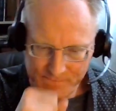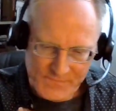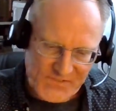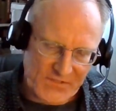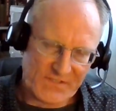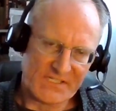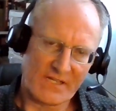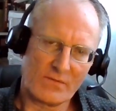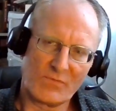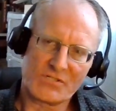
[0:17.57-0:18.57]
So the
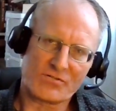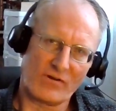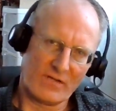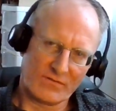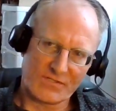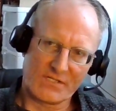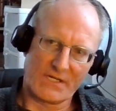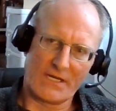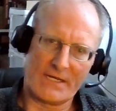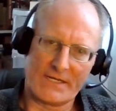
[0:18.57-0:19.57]
Salem witch trials,
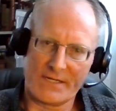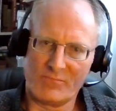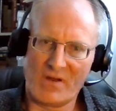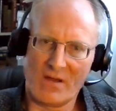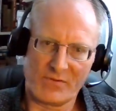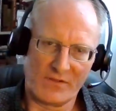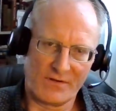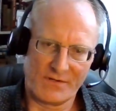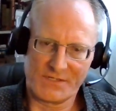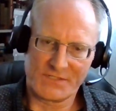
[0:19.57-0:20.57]
again,
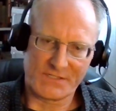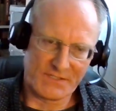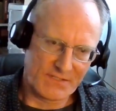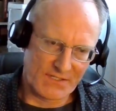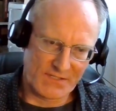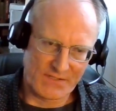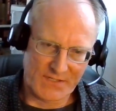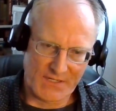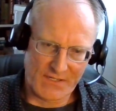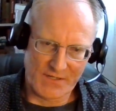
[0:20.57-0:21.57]
popularized in
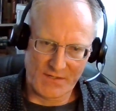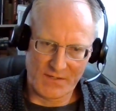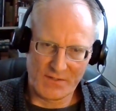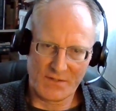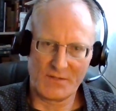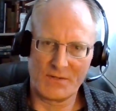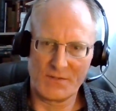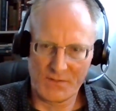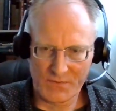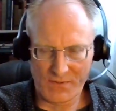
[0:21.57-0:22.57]

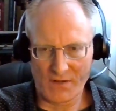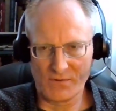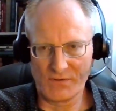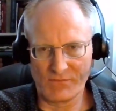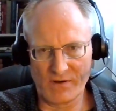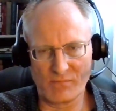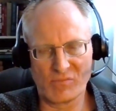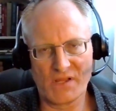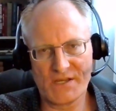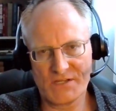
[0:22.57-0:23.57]
not only written
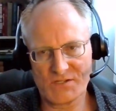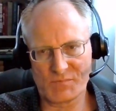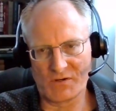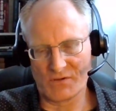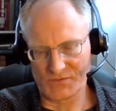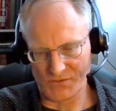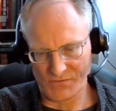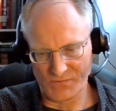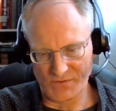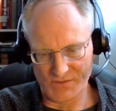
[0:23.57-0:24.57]
plays but
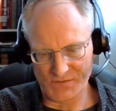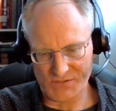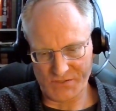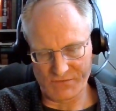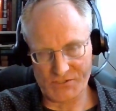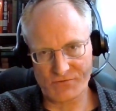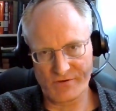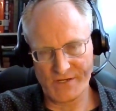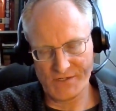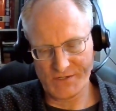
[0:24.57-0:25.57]
also the silver
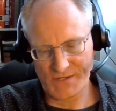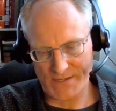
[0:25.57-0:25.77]
screen,